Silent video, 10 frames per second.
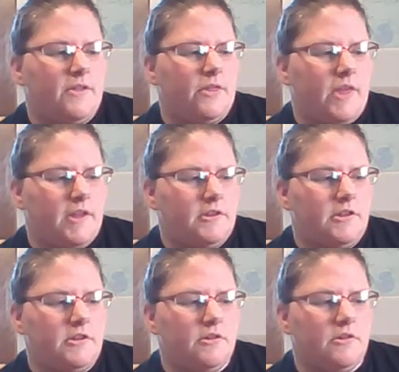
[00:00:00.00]
Then
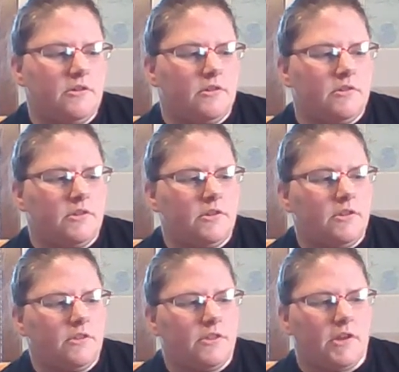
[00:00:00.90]
he heard
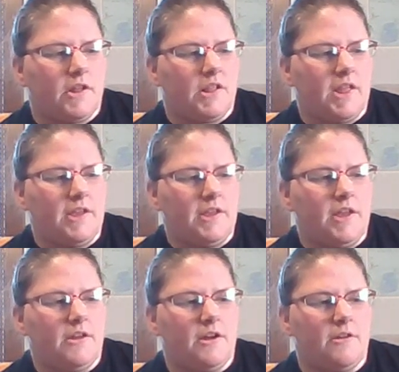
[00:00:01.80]
the
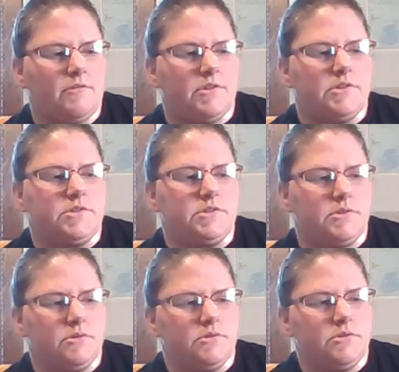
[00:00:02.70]
clanking of the
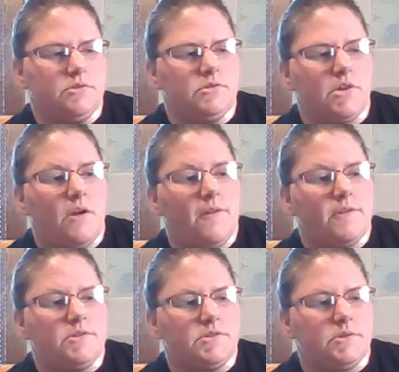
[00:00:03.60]
soldiers'
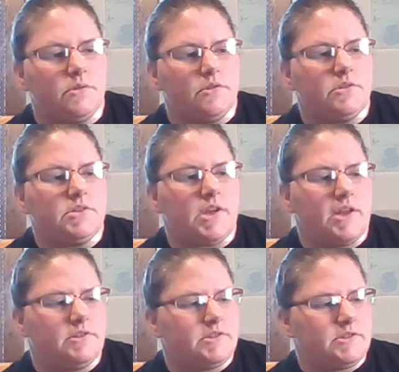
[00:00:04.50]
swords
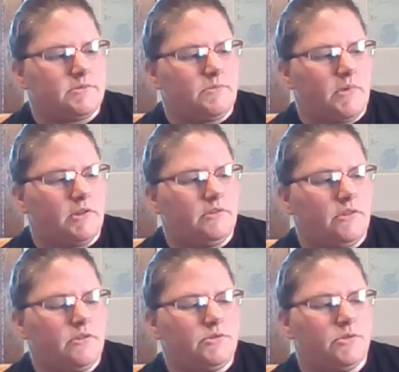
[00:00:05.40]
and smelled
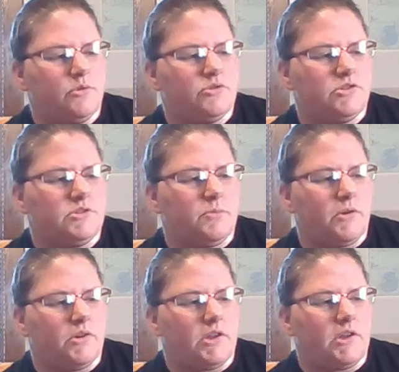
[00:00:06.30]
their torches
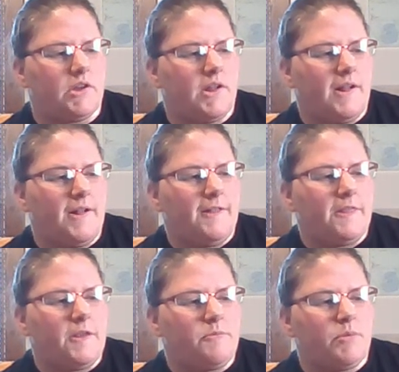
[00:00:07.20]
burning.
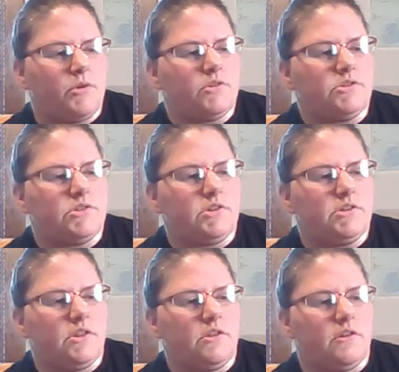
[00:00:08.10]
They pushed
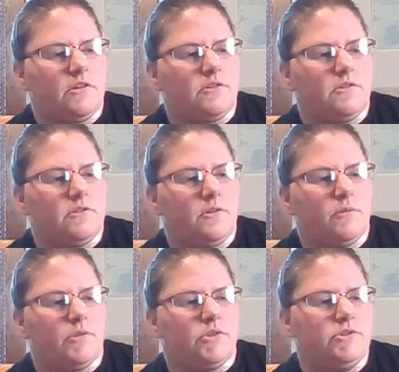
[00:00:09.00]
into the garden
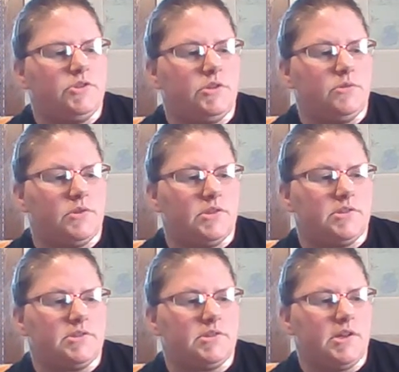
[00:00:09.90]
with
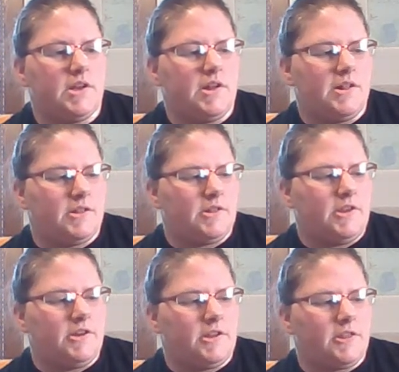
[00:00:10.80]
Judas
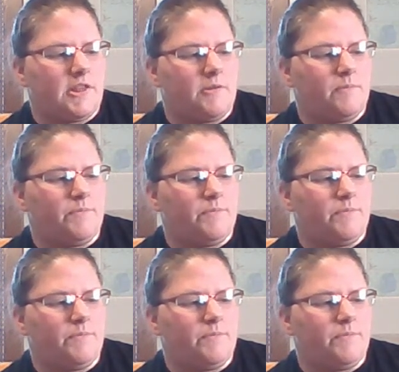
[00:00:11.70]
leading them.